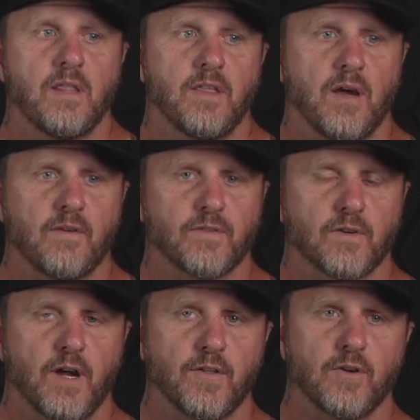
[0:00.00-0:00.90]
They
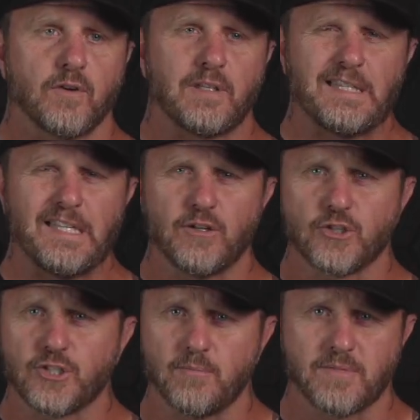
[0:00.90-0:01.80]
offer other
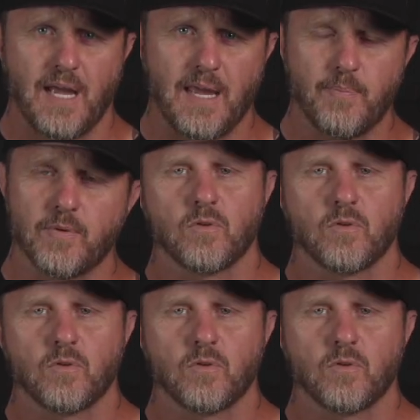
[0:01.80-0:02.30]
leadership type